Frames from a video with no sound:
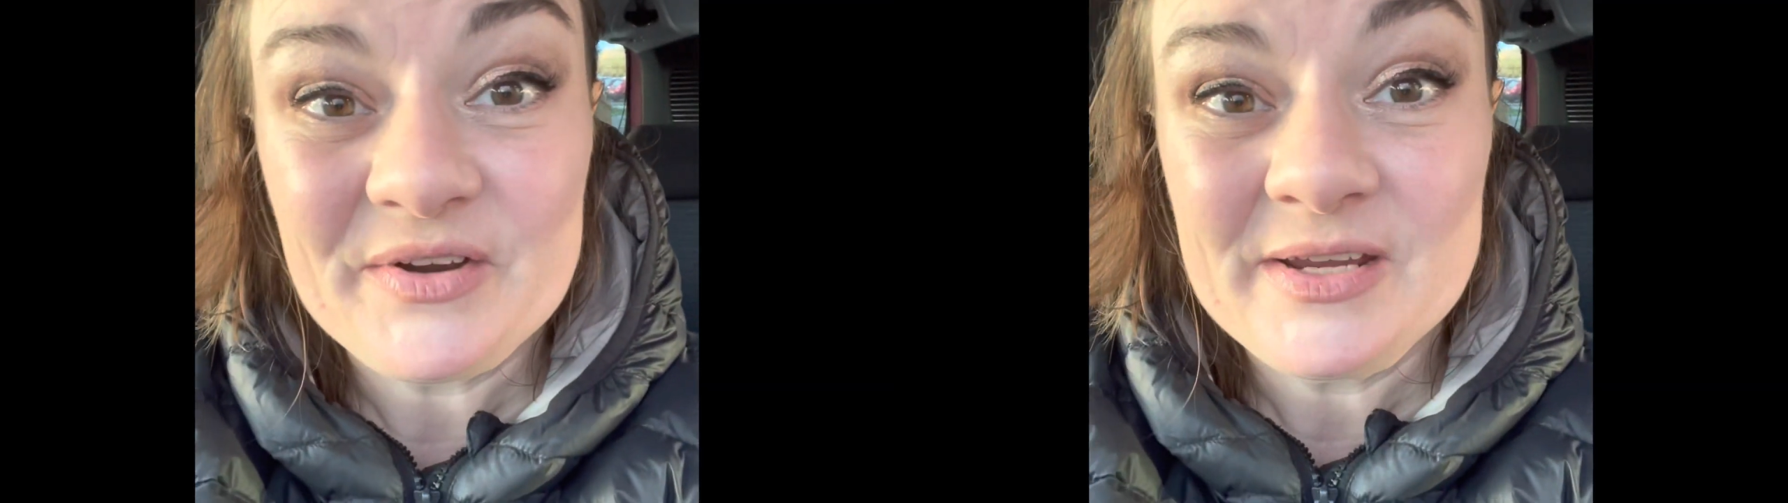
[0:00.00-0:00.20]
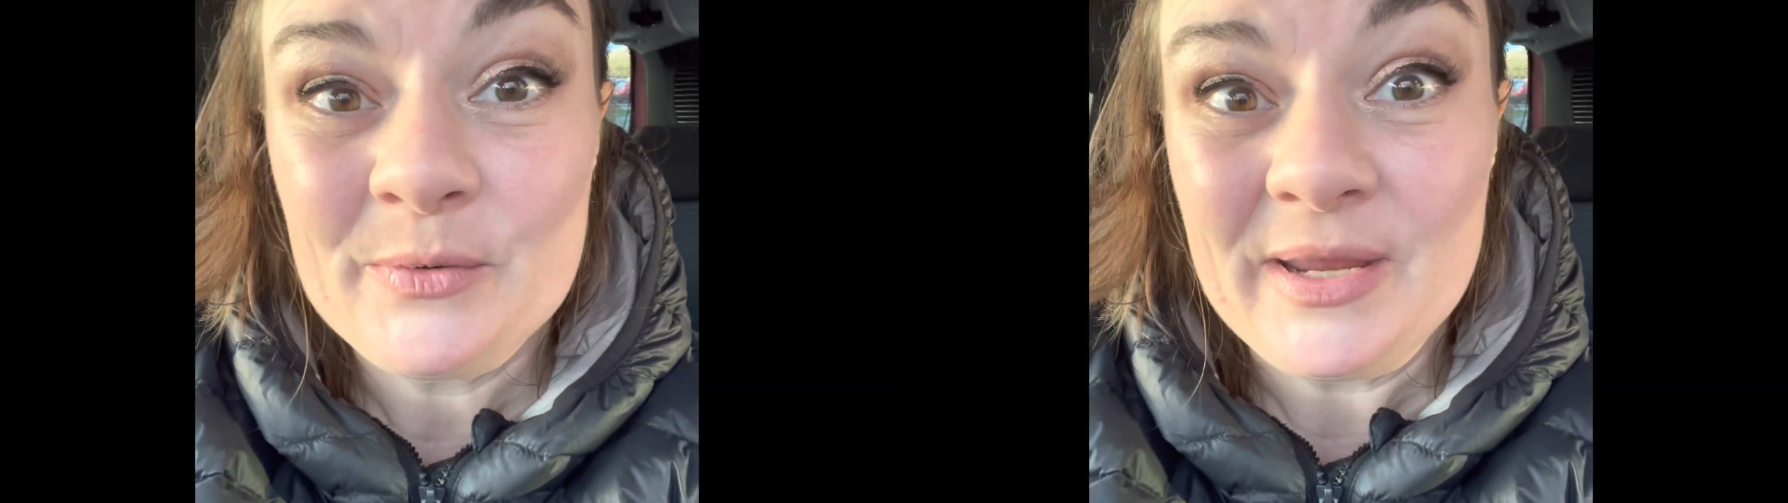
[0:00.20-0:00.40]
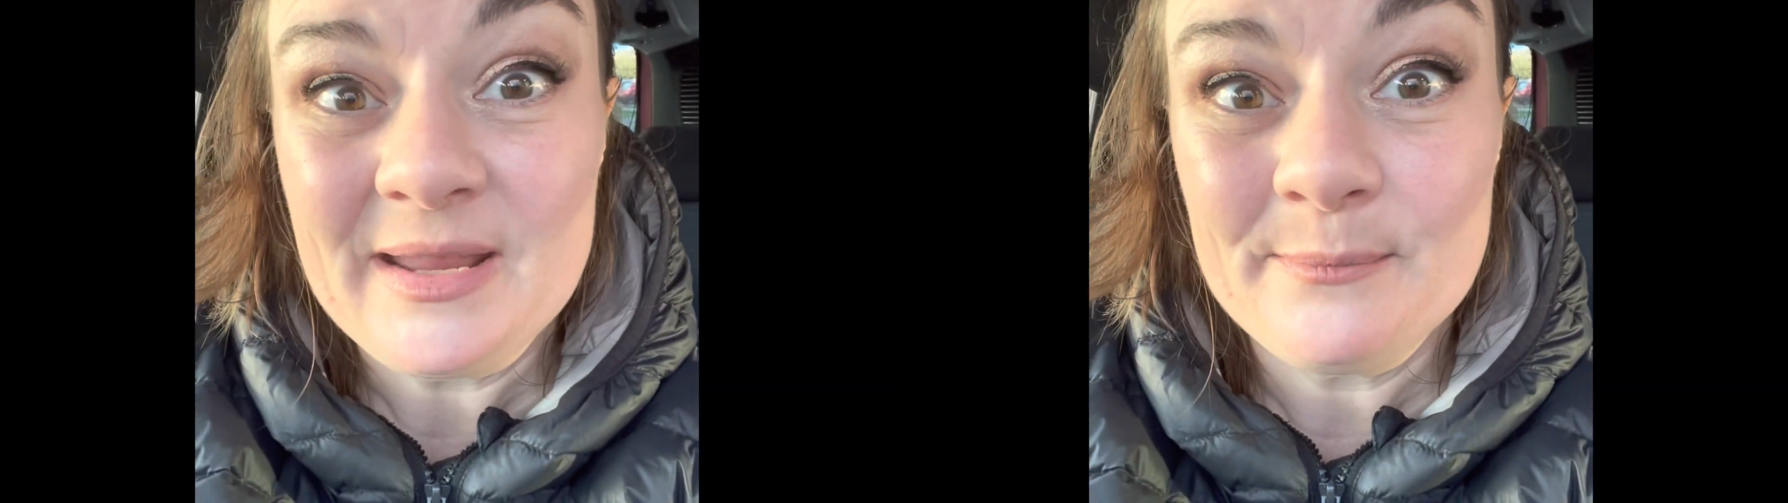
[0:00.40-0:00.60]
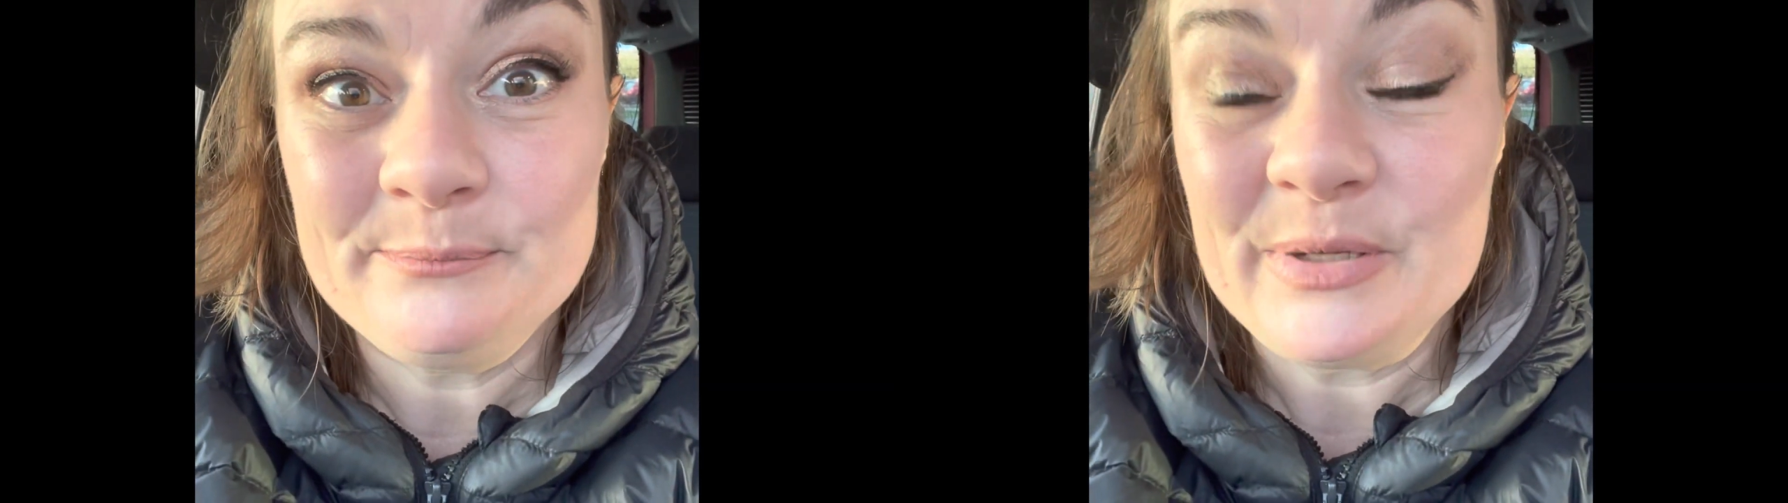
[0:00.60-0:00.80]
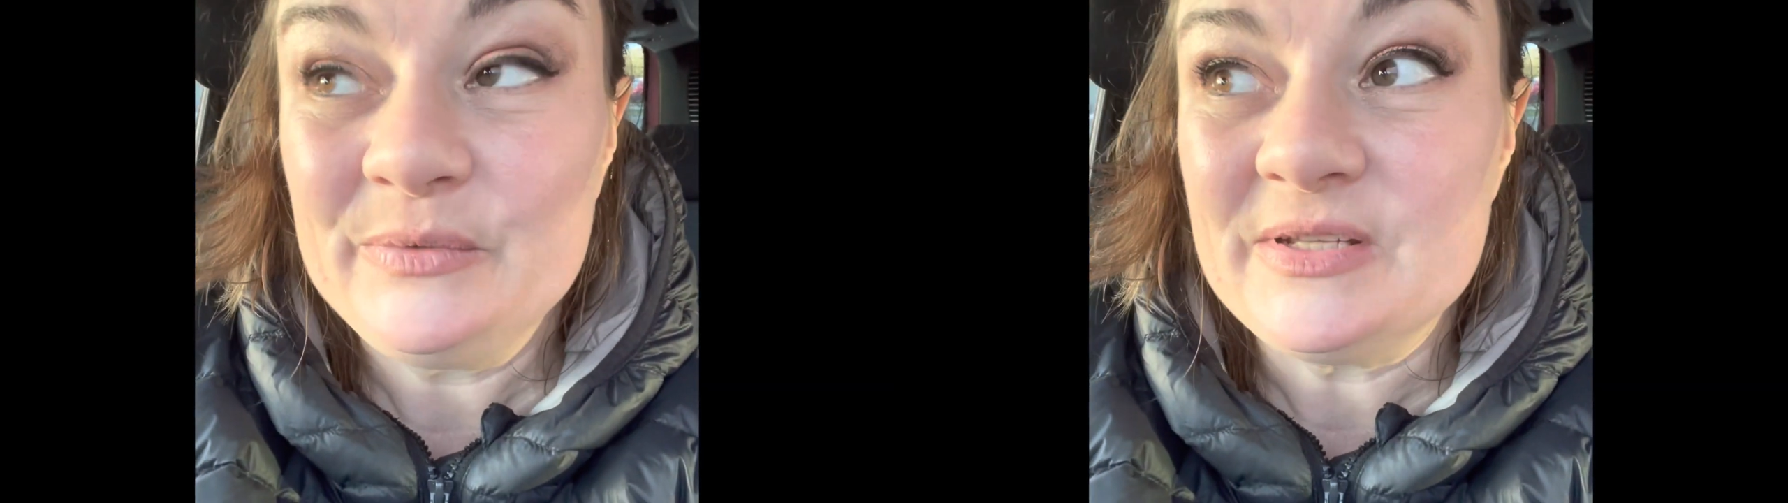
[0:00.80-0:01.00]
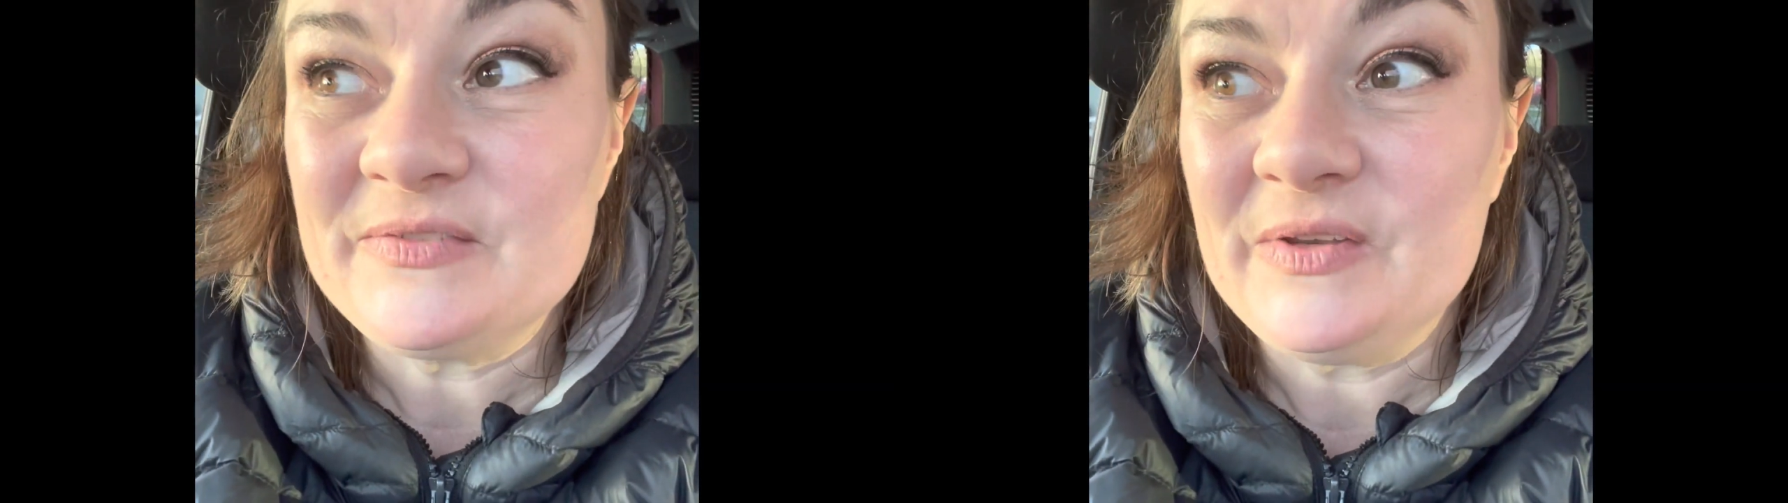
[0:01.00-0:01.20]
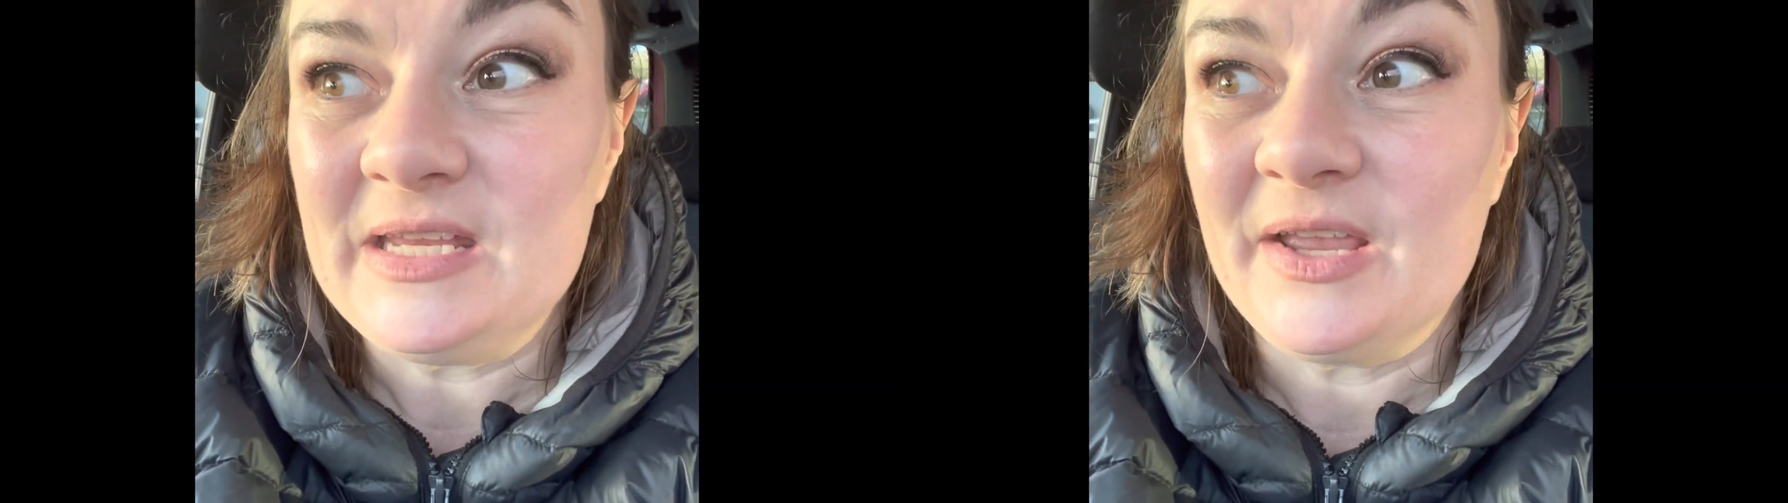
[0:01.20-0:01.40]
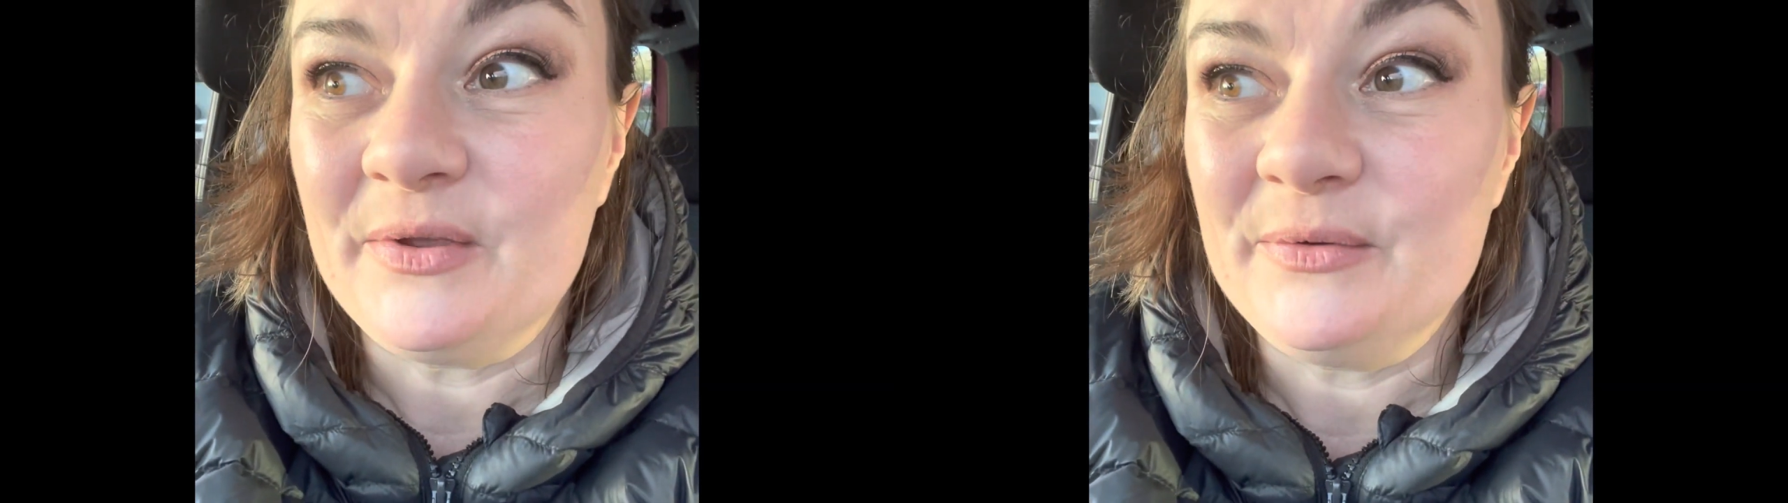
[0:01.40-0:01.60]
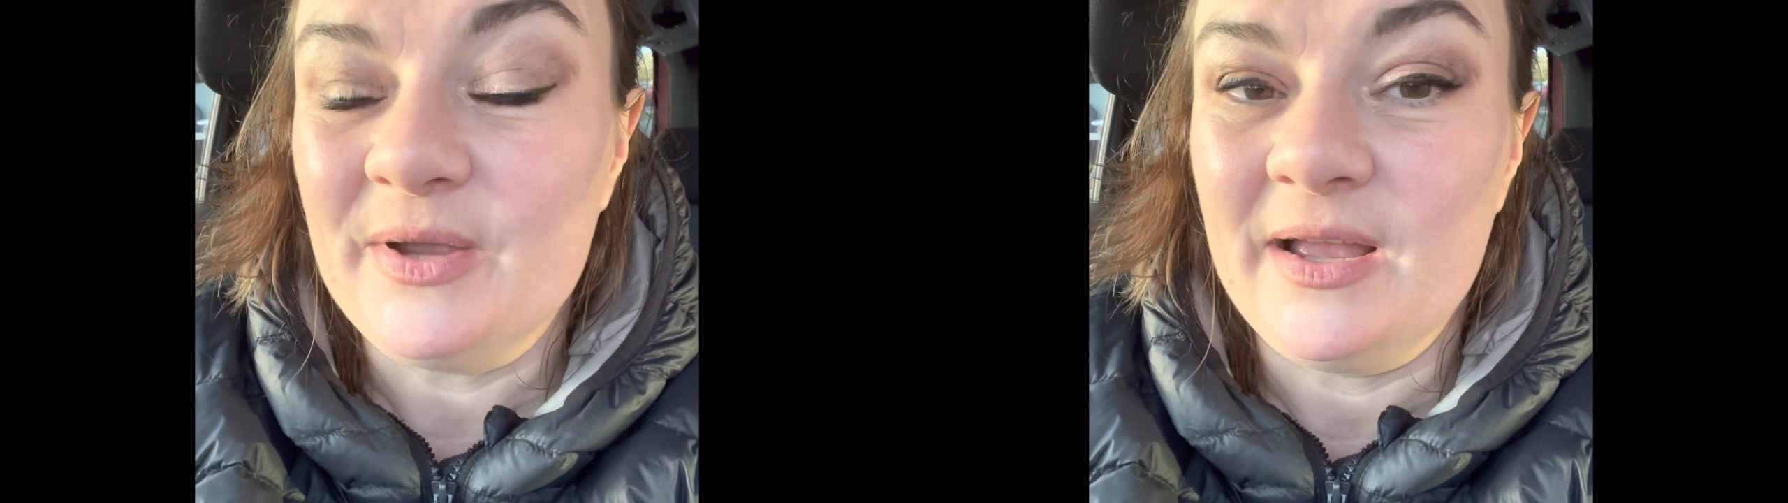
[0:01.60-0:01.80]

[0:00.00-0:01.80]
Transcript: very quick bonus video.